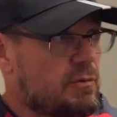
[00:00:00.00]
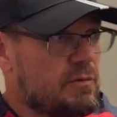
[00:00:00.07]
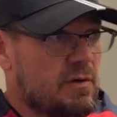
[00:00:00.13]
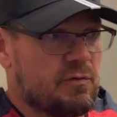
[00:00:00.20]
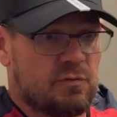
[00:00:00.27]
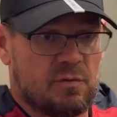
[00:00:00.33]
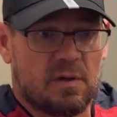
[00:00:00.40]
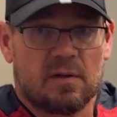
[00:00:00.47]
say
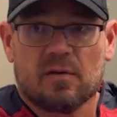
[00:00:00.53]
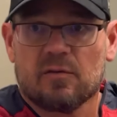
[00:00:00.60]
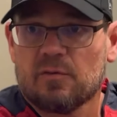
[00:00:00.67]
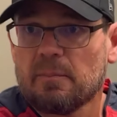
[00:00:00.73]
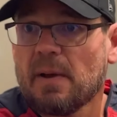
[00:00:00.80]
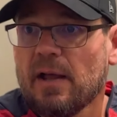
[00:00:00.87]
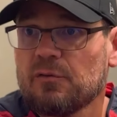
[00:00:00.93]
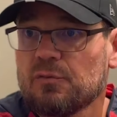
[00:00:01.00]
strength as a
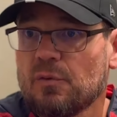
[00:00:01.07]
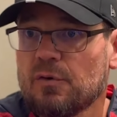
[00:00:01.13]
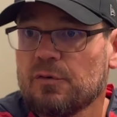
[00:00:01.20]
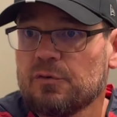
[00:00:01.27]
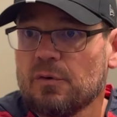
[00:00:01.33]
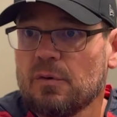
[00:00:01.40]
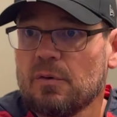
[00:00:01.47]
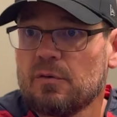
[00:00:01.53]
pass
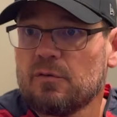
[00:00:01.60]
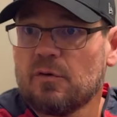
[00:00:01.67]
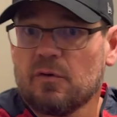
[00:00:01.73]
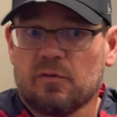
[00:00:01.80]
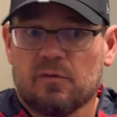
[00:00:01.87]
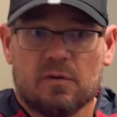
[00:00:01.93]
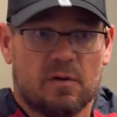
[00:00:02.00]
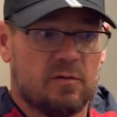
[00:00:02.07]
rusher,
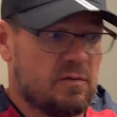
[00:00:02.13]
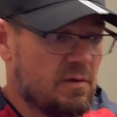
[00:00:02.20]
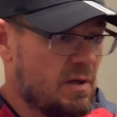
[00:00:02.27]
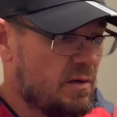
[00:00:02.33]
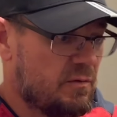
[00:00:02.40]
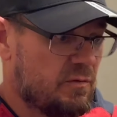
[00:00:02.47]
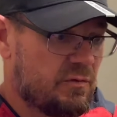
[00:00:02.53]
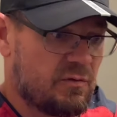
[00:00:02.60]
just his
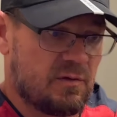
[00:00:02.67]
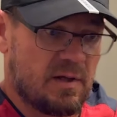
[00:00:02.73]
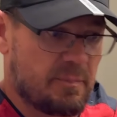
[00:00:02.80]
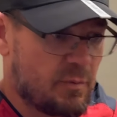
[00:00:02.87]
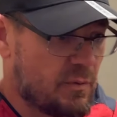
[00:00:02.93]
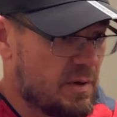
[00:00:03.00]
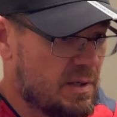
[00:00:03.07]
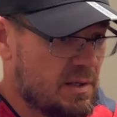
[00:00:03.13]

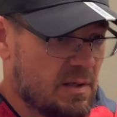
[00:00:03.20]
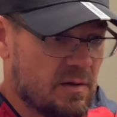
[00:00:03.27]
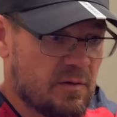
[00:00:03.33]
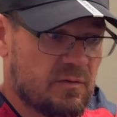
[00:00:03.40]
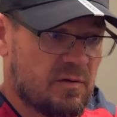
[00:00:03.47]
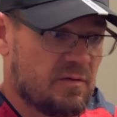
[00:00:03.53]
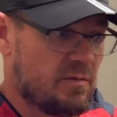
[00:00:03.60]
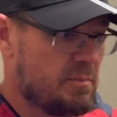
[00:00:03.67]

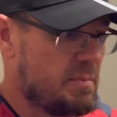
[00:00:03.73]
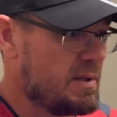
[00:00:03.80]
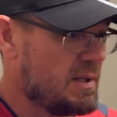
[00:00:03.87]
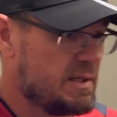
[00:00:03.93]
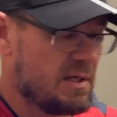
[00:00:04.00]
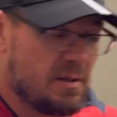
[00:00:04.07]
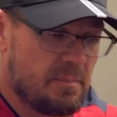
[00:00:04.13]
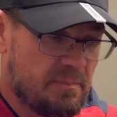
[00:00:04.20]
slipperiness, his
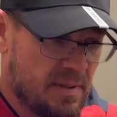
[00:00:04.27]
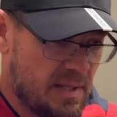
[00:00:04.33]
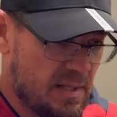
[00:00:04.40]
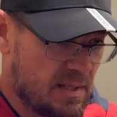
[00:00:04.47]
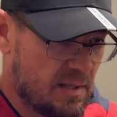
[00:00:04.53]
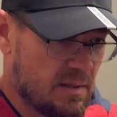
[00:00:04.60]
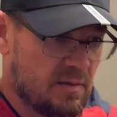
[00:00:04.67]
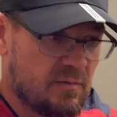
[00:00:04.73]
ability to
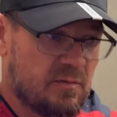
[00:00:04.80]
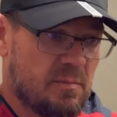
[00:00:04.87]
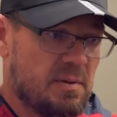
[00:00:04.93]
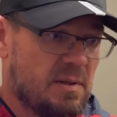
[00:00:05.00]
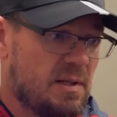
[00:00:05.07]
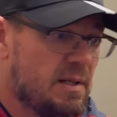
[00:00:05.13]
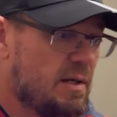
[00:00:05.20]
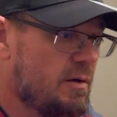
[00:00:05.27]
bend, his
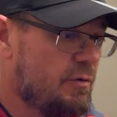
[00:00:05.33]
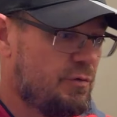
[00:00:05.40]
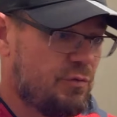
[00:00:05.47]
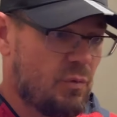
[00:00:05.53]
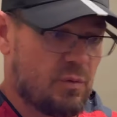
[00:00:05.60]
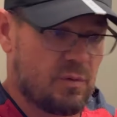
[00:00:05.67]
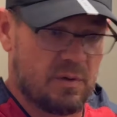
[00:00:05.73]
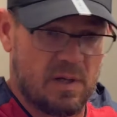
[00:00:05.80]
ability to
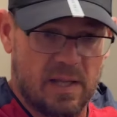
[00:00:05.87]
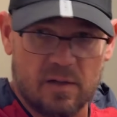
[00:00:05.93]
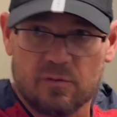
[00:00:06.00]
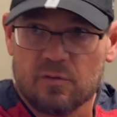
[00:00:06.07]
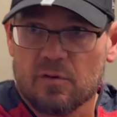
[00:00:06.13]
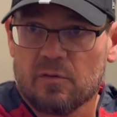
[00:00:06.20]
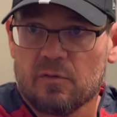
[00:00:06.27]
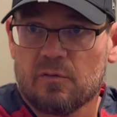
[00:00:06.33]
shorten
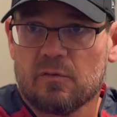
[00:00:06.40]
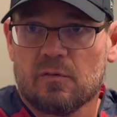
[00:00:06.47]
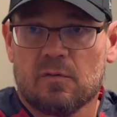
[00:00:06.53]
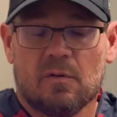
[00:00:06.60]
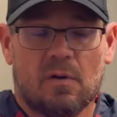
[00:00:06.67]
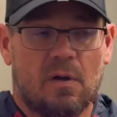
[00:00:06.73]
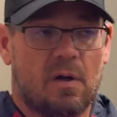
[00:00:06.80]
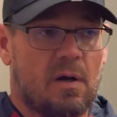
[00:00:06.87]
edges,
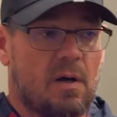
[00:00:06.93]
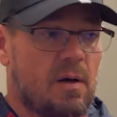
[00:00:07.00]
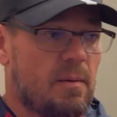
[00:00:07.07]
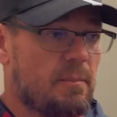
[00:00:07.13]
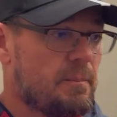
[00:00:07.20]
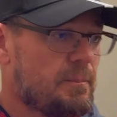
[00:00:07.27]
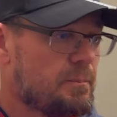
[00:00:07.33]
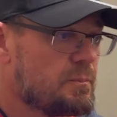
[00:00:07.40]

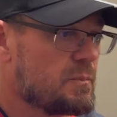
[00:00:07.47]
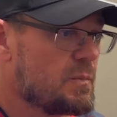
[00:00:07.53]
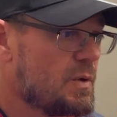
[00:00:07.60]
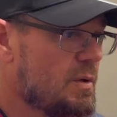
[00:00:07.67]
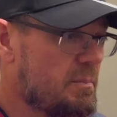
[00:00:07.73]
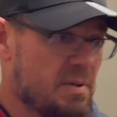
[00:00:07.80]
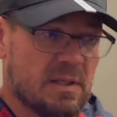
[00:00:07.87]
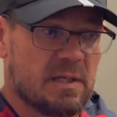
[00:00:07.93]
the
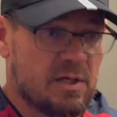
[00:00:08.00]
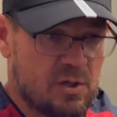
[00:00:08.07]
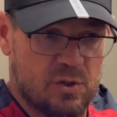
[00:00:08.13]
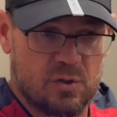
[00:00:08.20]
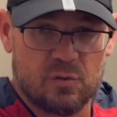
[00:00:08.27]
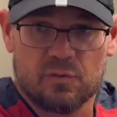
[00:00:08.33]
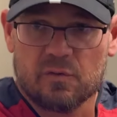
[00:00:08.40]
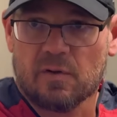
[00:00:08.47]
ability to
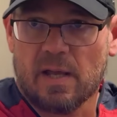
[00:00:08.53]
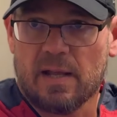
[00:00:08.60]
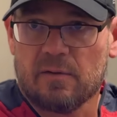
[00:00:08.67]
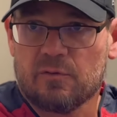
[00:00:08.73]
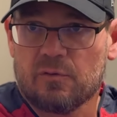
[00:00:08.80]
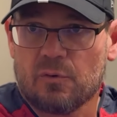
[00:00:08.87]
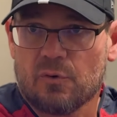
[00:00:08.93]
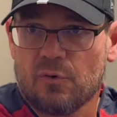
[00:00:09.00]
use his
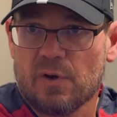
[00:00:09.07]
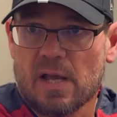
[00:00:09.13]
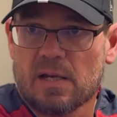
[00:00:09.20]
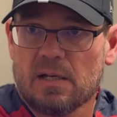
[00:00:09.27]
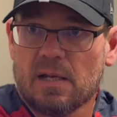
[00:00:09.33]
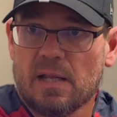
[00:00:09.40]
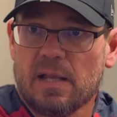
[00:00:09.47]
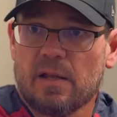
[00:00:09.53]
hands to create
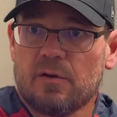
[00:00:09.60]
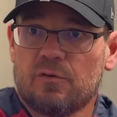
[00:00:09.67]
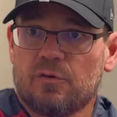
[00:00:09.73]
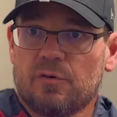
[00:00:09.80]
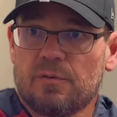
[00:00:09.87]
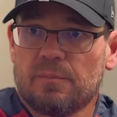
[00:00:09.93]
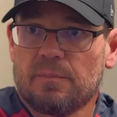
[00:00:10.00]
an edge.